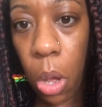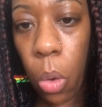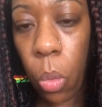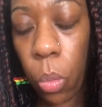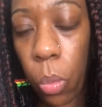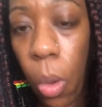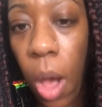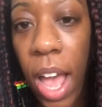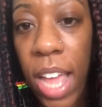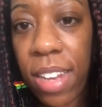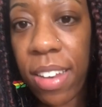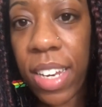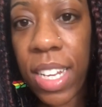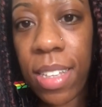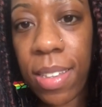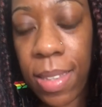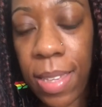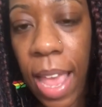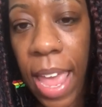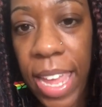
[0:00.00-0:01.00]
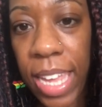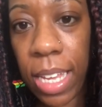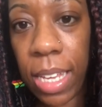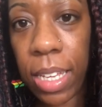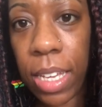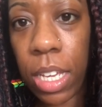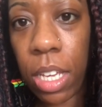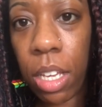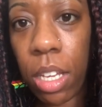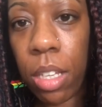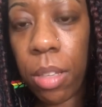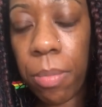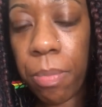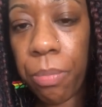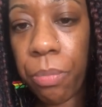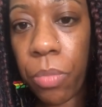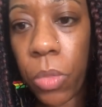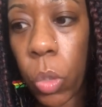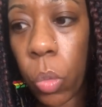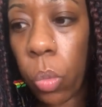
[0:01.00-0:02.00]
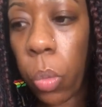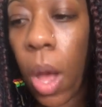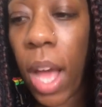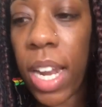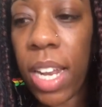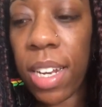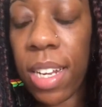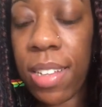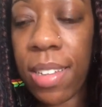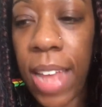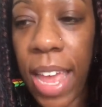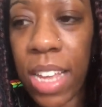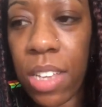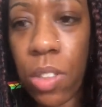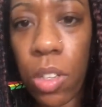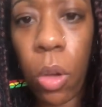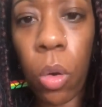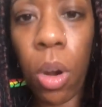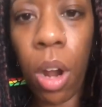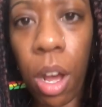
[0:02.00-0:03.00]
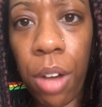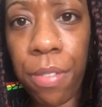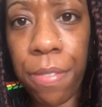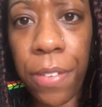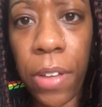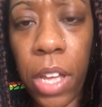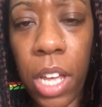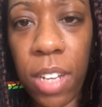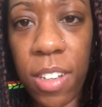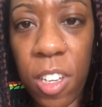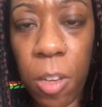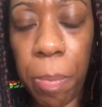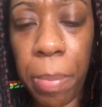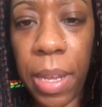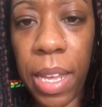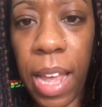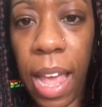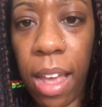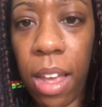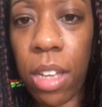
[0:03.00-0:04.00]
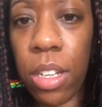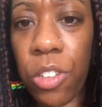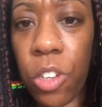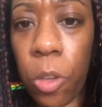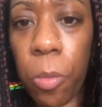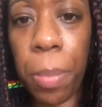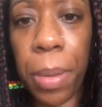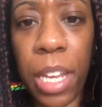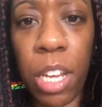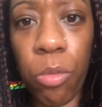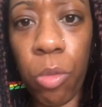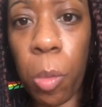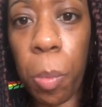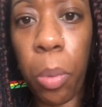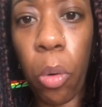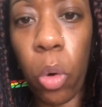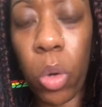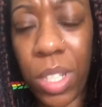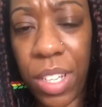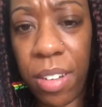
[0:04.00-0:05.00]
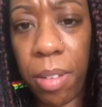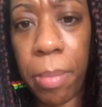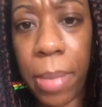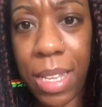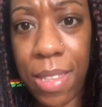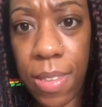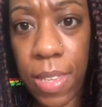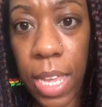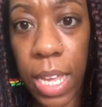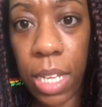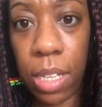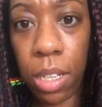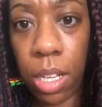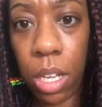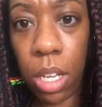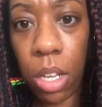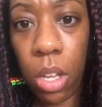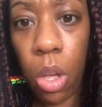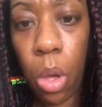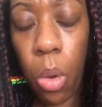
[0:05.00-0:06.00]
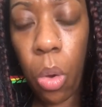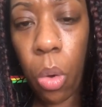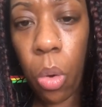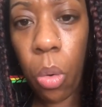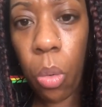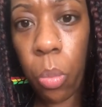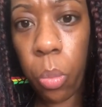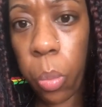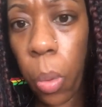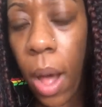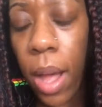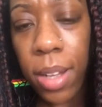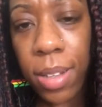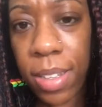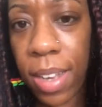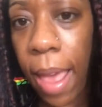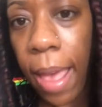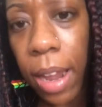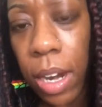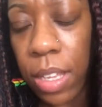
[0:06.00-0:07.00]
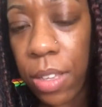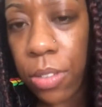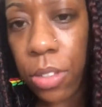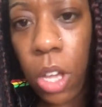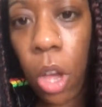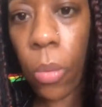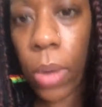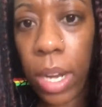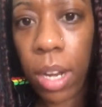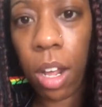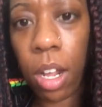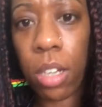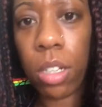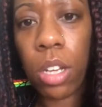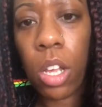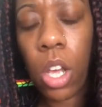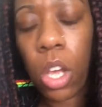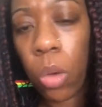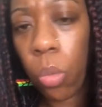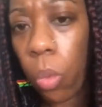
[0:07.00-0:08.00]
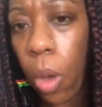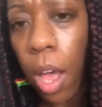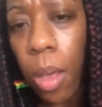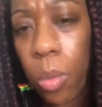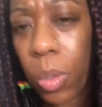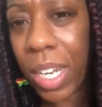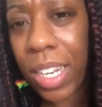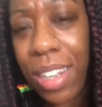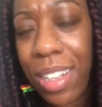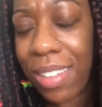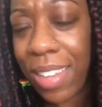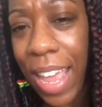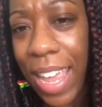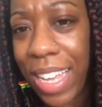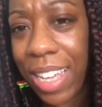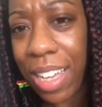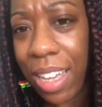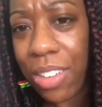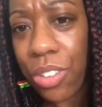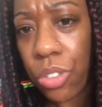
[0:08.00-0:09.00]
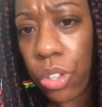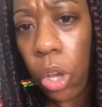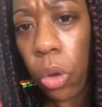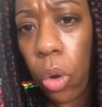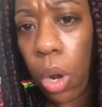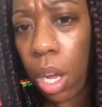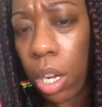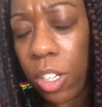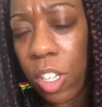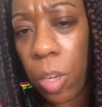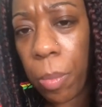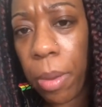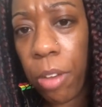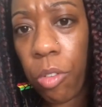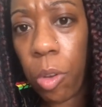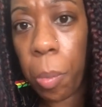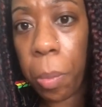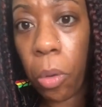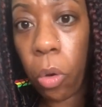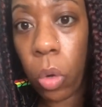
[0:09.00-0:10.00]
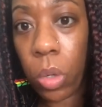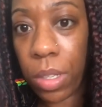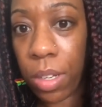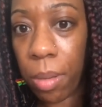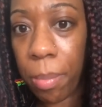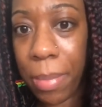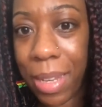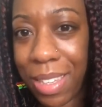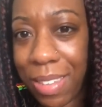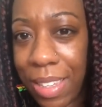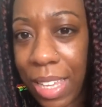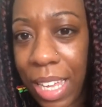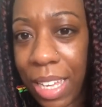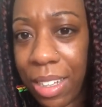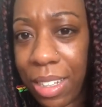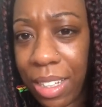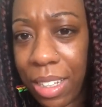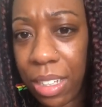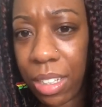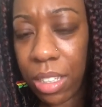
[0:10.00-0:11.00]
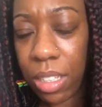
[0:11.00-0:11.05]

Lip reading: Why did it take so long for her to be reported missing? What the hell is going on? Why did it take her so long to be reported missing?